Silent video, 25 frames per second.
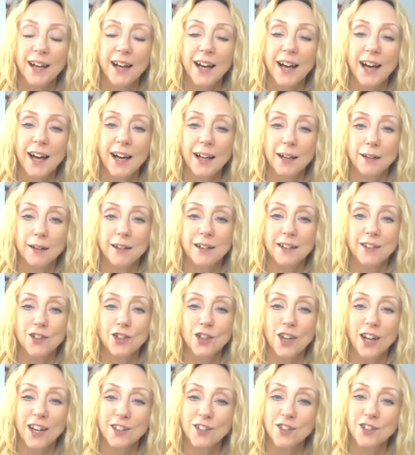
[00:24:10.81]
and
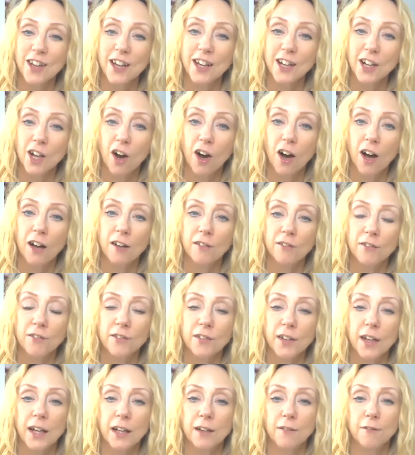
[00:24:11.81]
change their life
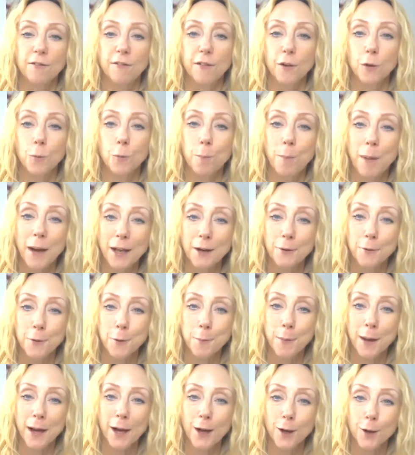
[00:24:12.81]
and feel better
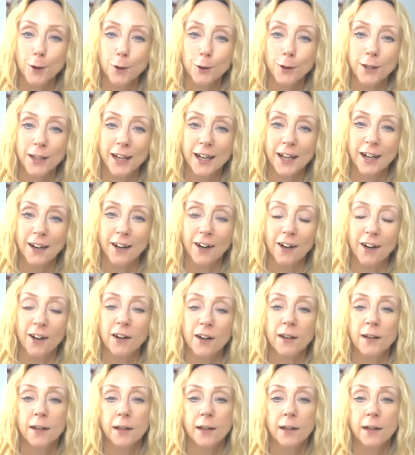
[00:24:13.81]
about who they are,